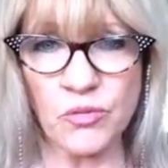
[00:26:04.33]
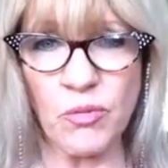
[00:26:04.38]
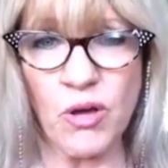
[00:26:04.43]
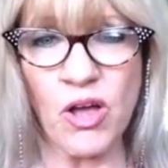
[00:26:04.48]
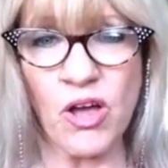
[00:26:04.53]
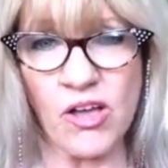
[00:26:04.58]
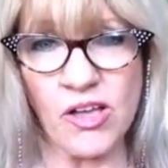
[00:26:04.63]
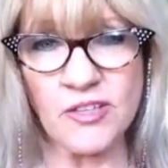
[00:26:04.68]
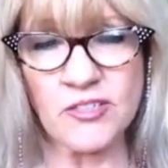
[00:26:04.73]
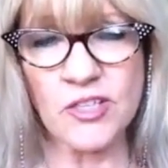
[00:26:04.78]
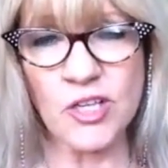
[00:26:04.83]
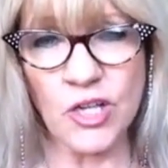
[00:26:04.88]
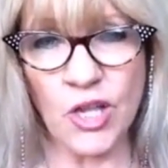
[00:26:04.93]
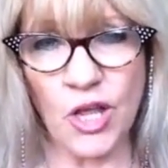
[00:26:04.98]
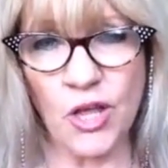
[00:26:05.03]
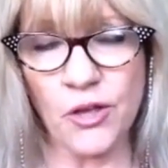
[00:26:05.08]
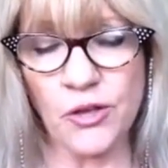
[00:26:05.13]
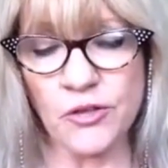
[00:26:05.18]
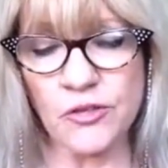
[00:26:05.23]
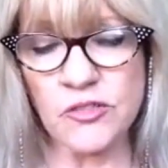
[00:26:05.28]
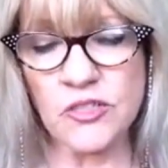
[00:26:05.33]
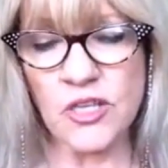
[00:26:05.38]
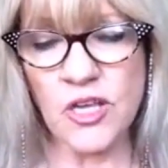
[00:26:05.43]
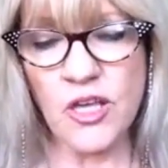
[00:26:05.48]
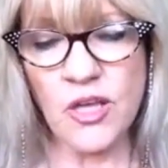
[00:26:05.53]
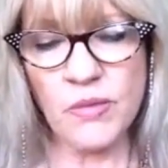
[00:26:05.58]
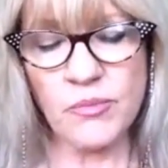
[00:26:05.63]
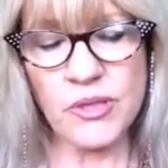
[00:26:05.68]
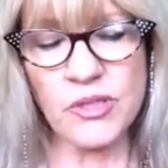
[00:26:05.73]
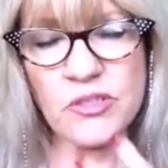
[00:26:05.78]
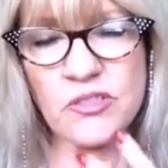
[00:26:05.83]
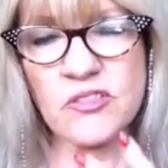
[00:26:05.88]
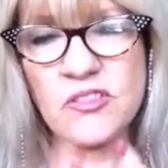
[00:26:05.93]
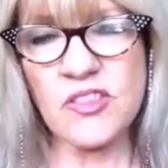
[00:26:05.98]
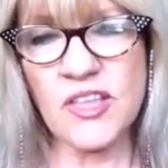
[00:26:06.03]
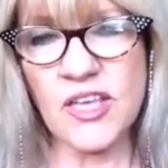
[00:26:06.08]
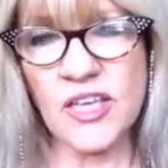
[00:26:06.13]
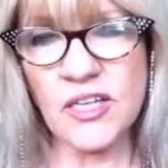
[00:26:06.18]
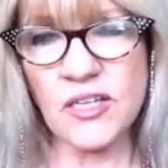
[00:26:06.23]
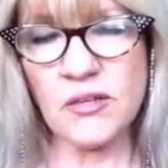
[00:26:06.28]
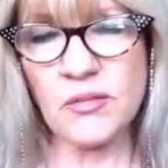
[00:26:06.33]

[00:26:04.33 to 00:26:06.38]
with my eyes closed, because